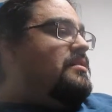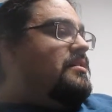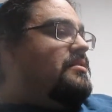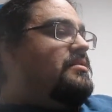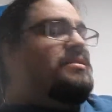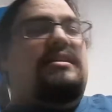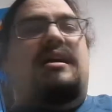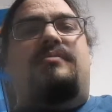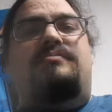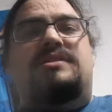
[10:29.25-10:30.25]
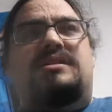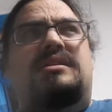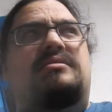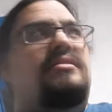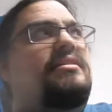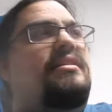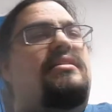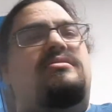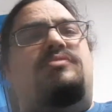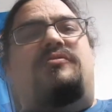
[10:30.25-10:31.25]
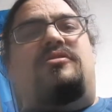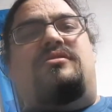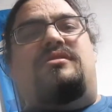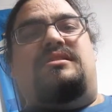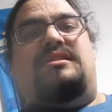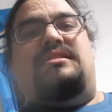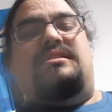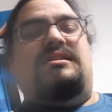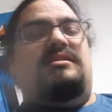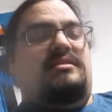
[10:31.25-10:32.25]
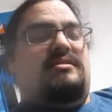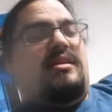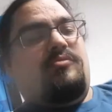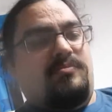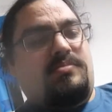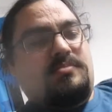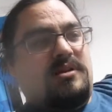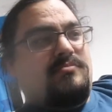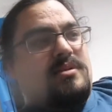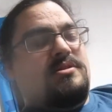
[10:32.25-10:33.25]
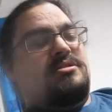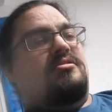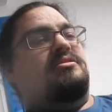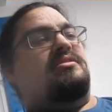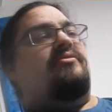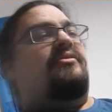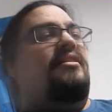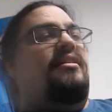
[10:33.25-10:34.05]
uh, the DMs Guild, I think it is, whatever, the D&D site where people can publish their own stuff.